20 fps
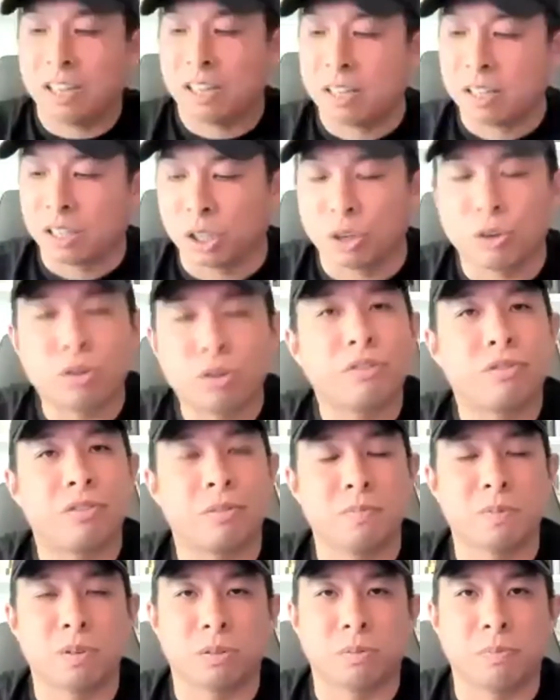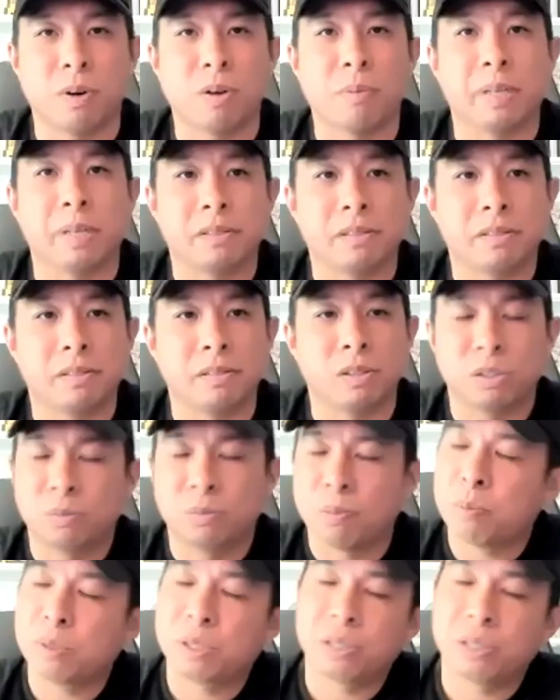Learn from those moments. Those
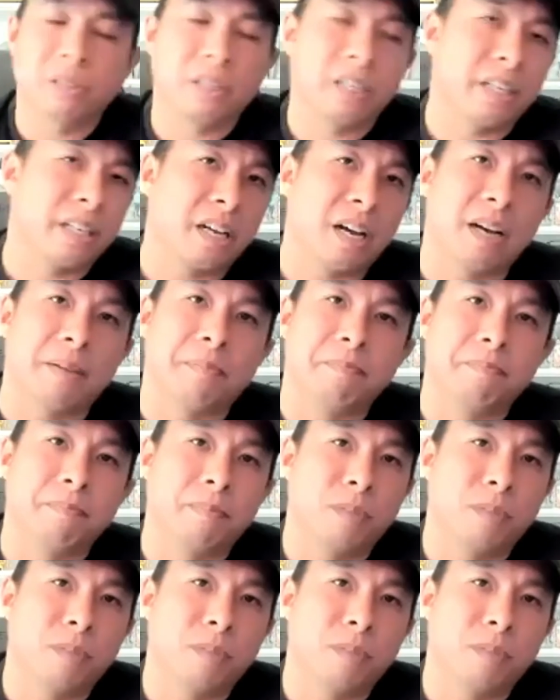moments are going to come.